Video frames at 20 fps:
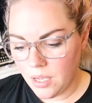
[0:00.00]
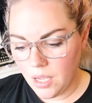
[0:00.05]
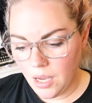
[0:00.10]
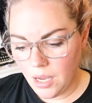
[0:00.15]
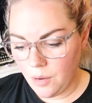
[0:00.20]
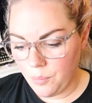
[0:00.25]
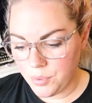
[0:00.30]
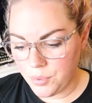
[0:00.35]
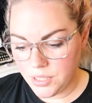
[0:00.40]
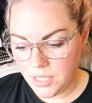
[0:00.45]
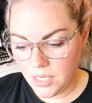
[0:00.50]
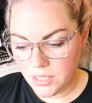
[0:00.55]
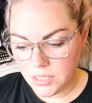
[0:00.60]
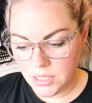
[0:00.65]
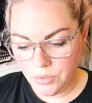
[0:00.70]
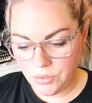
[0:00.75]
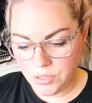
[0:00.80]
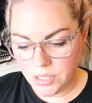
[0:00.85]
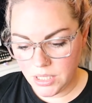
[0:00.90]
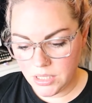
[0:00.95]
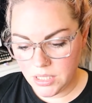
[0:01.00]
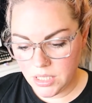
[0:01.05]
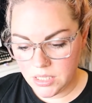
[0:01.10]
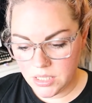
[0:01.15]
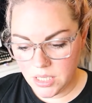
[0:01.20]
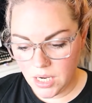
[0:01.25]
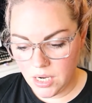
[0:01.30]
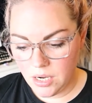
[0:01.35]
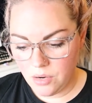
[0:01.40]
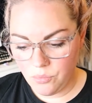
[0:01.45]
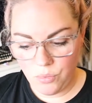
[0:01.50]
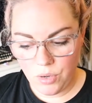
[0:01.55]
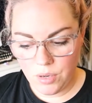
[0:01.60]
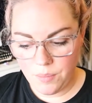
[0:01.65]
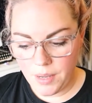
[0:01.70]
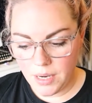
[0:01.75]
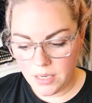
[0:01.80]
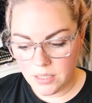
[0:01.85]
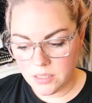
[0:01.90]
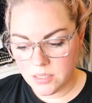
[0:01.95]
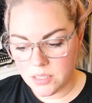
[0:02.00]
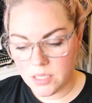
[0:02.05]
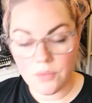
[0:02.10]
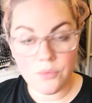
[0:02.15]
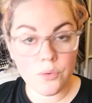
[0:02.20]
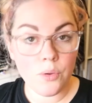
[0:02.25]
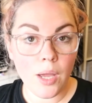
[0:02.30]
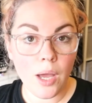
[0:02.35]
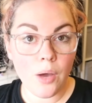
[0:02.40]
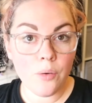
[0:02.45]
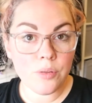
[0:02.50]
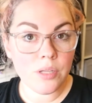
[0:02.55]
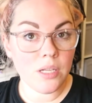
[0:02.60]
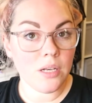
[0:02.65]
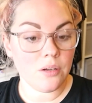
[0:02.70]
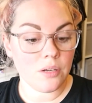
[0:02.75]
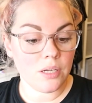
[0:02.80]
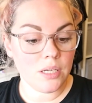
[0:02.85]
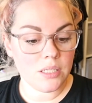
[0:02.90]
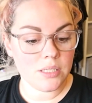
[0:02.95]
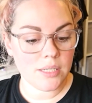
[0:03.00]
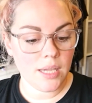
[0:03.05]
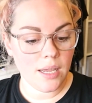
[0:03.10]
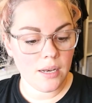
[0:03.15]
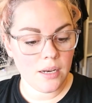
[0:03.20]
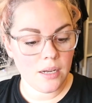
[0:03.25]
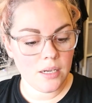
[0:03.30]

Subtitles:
help protect irritated skin, rebalance to give you healthy looking skin.